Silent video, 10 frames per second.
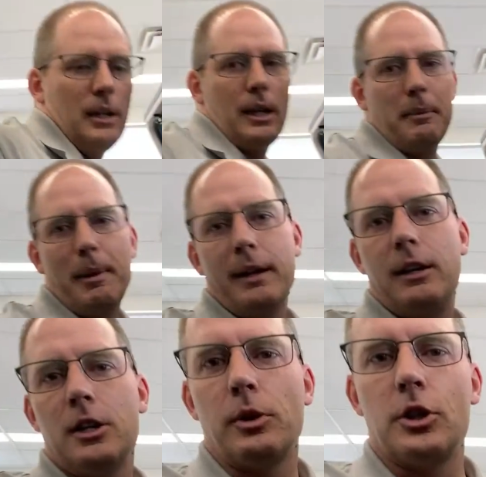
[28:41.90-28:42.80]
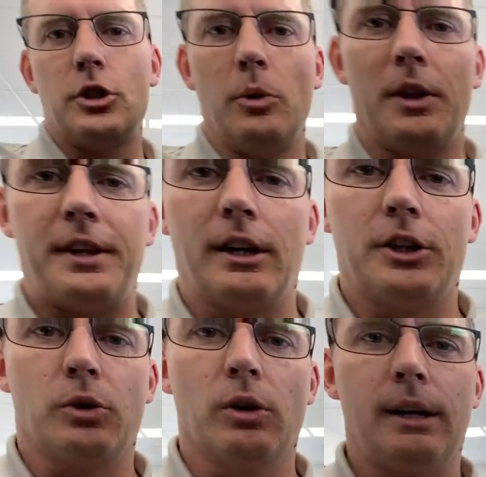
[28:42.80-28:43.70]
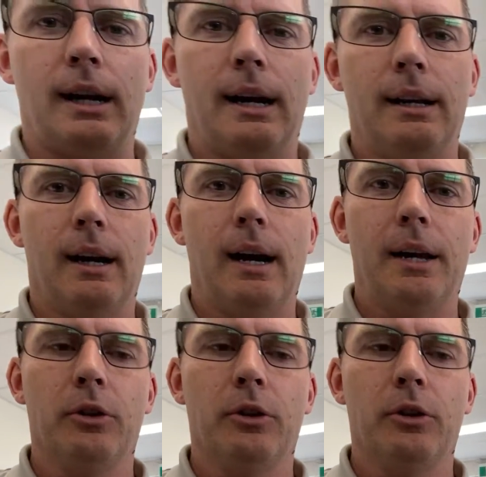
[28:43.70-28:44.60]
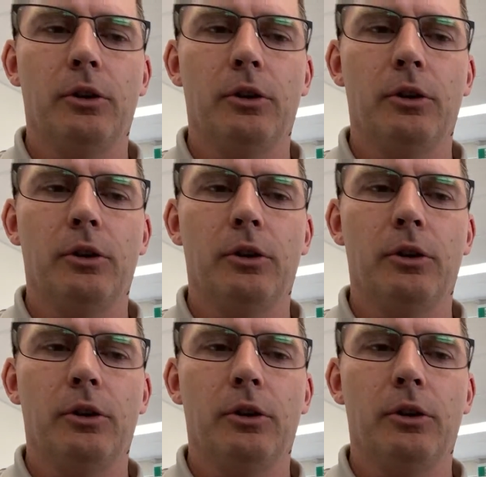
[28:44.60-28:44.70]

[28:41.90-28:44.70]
Coming back here, I just wanna show you one thing on the door again. I don't know if I